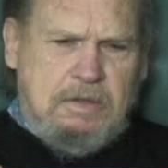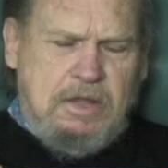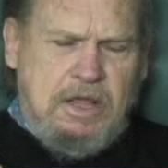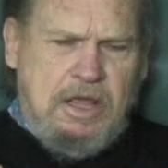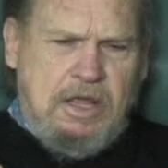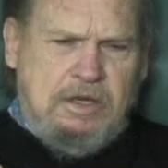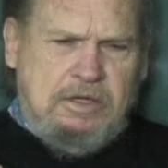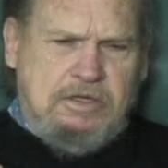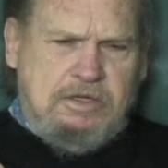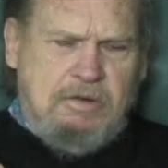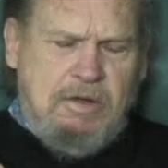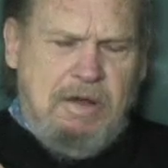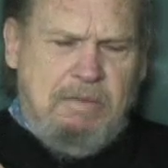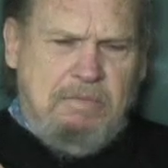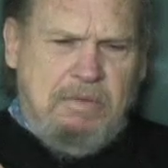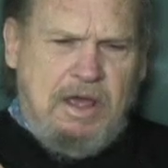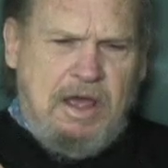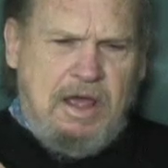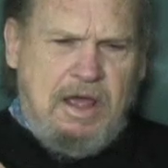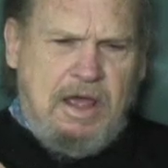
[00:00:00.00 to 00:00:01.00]
And
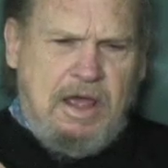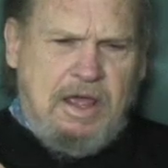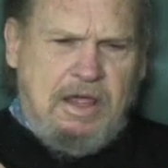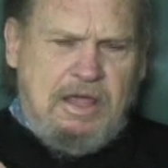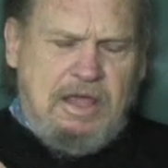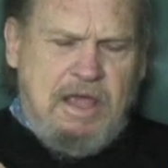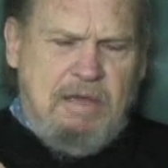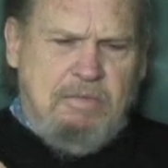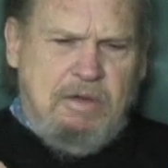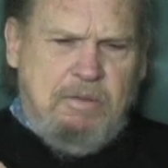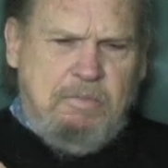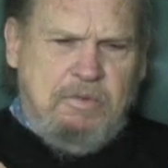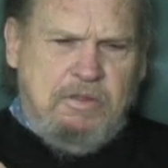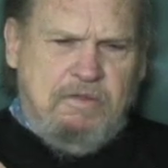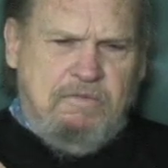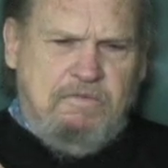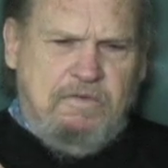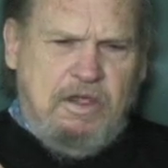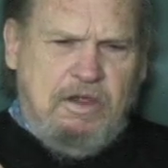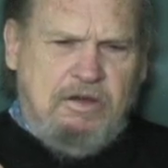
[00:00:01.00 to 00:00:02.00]
so I came up
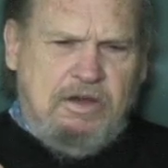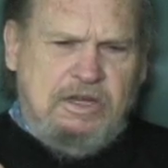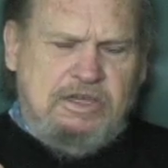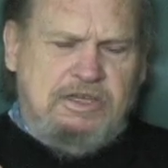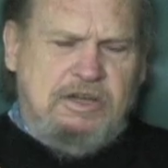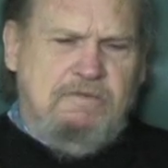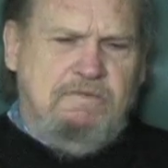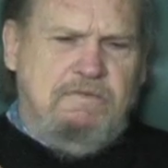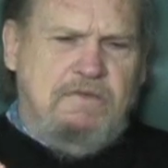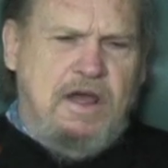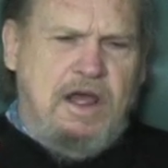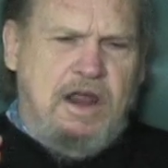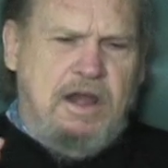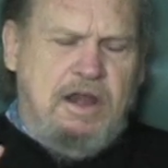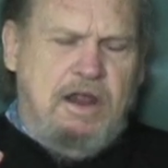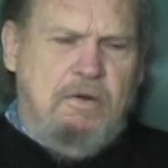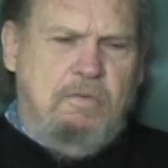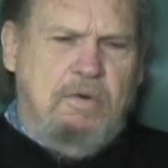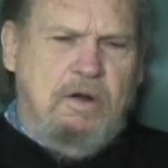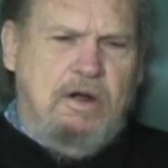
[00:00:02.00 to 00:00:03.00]
with a figure, and he said, fine,
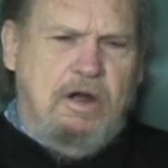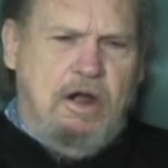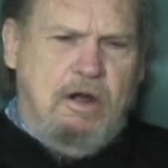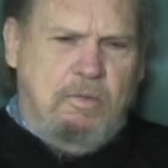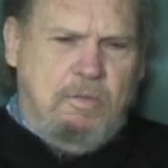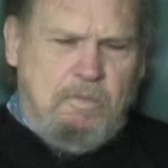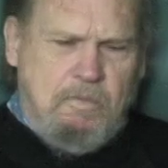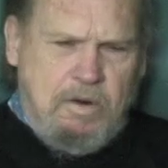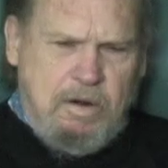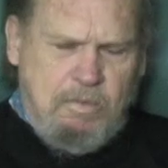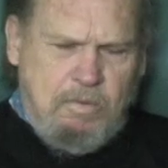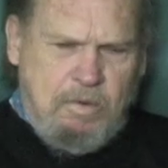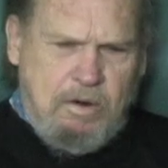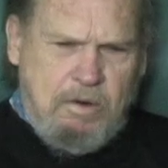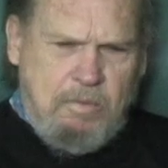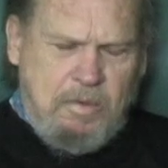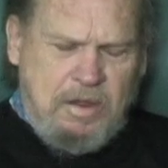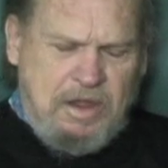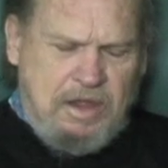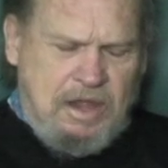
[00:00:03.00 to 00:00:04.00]
now where
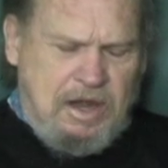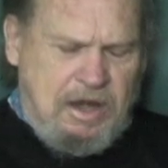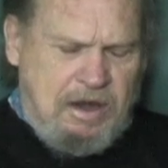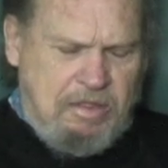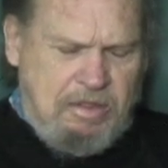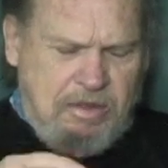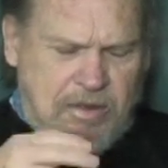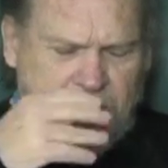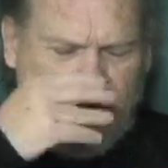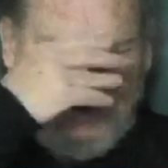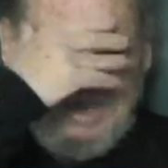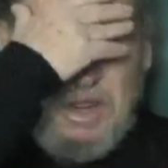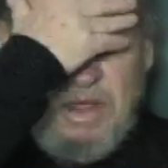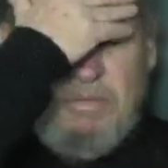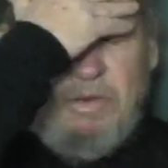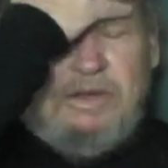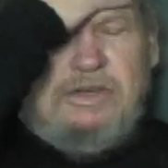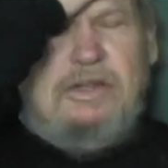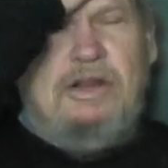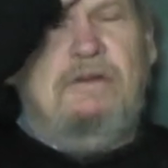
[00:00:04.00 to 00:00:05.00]
were we? And I thought,
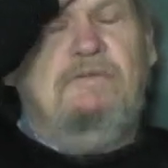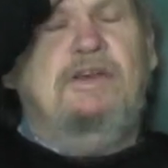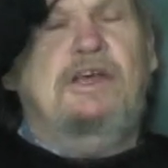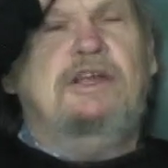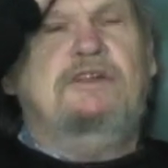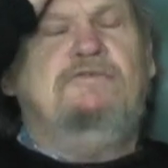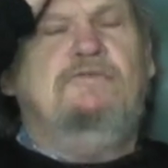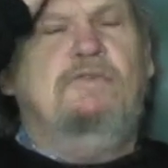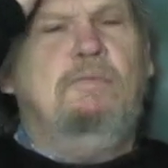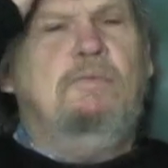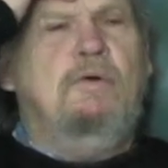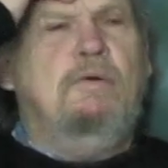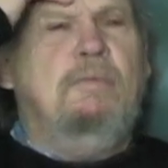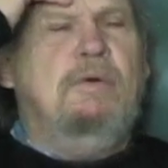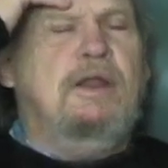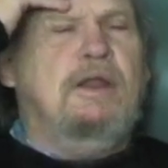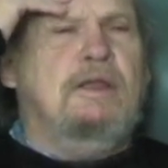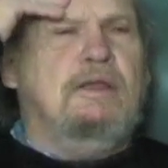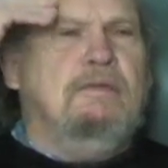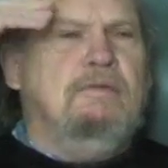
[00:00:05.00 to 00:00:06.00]
damn, I should have asked for more
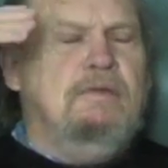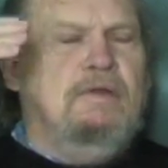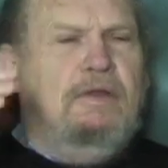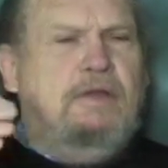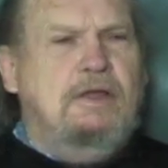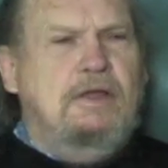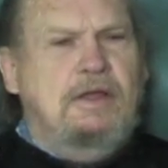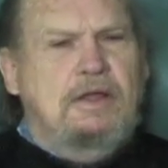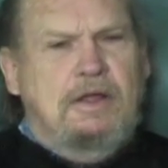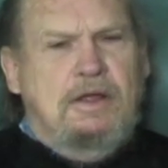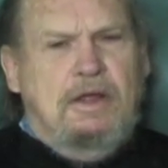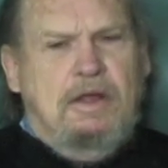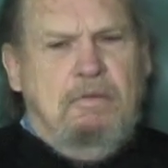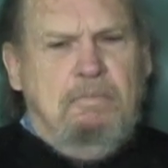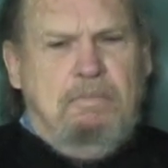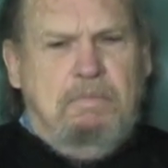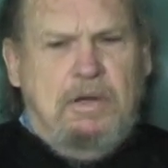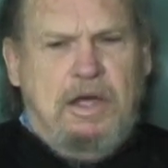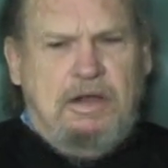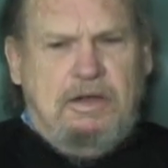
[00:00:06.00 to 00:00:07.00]
money.
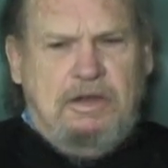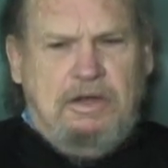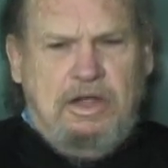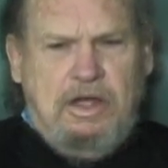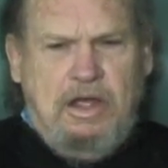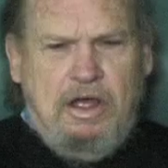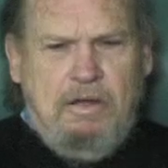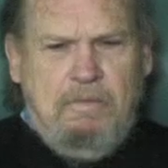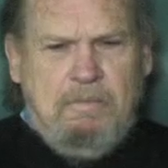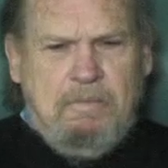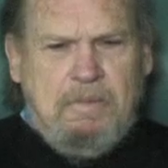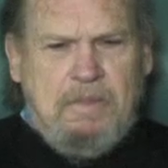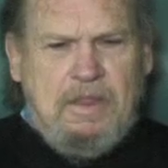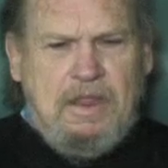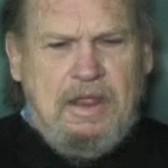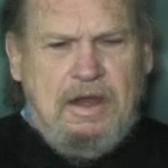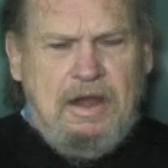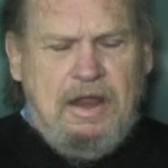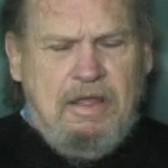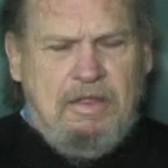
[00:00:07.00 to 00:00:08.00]
But
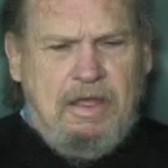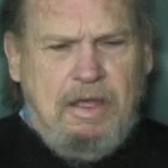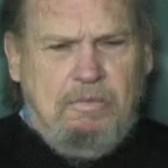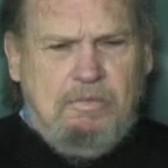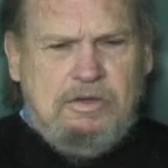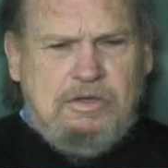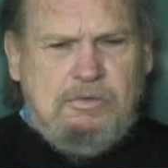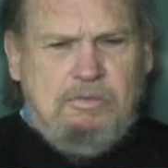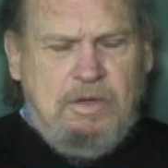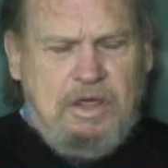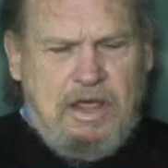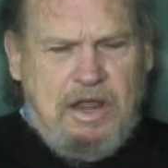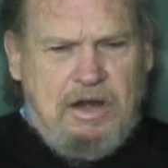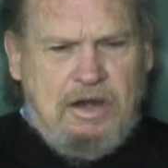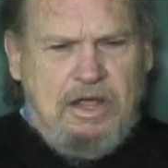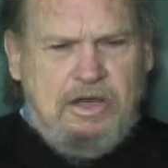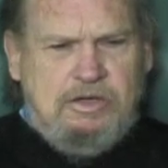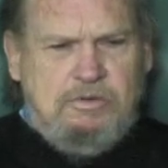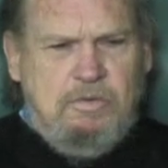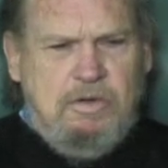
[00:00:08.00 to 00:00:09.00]
now we had
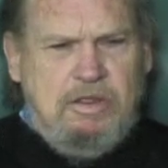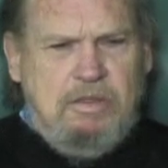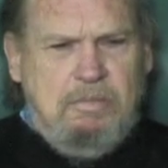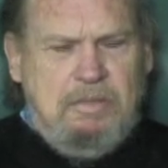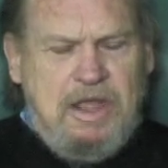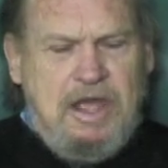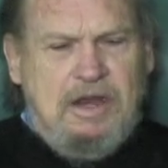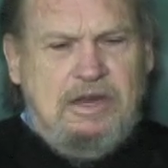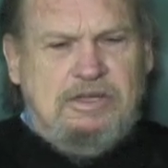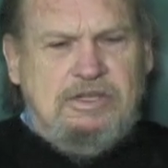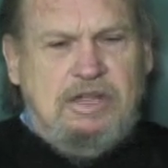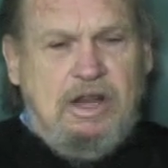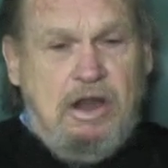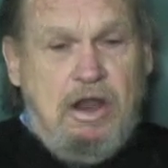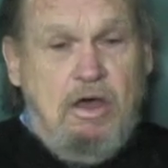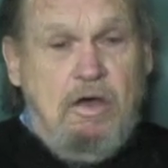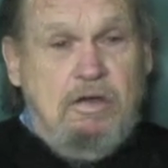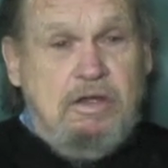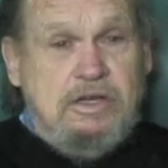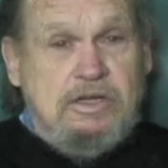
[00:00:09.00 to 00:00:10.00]
lunch with him. That is the
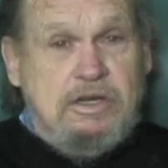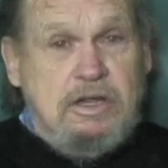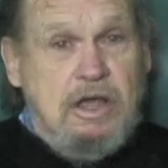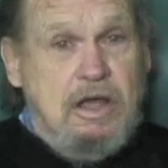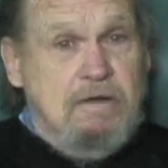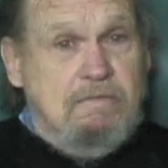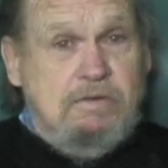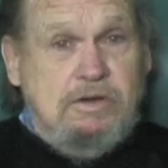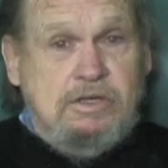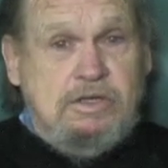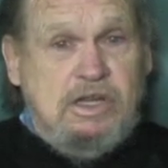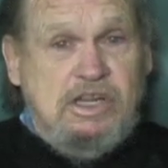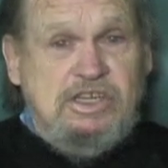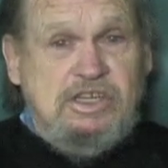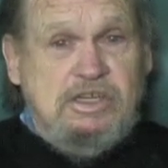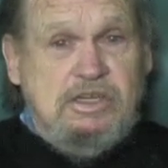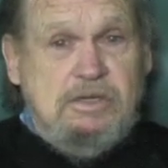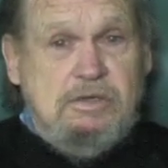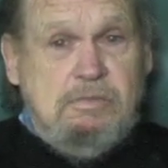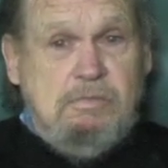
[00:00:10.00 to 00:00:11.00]
longest
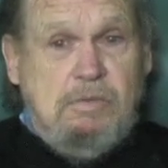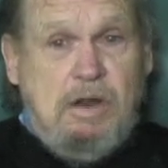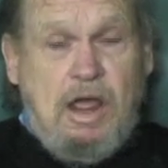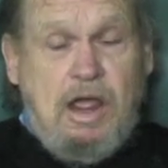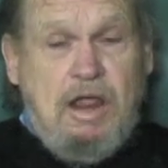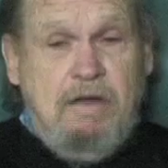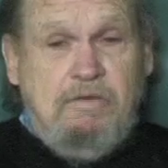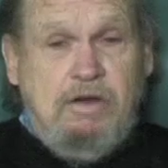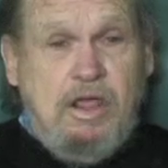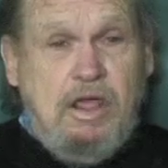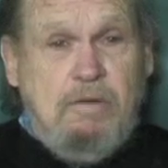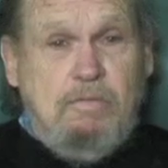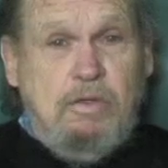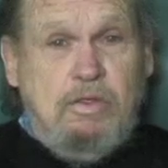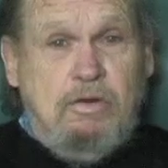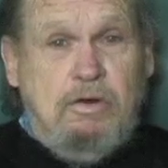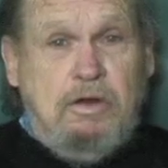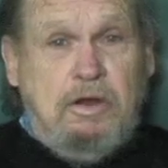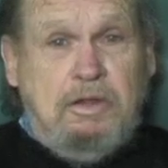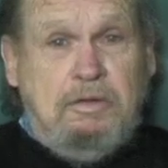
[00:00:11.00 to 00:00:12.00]
conversation I ever had
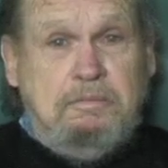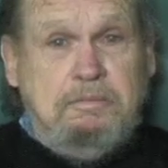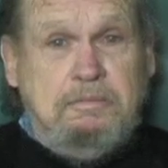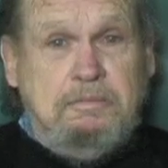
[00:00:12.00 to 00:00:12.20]
with Ernie.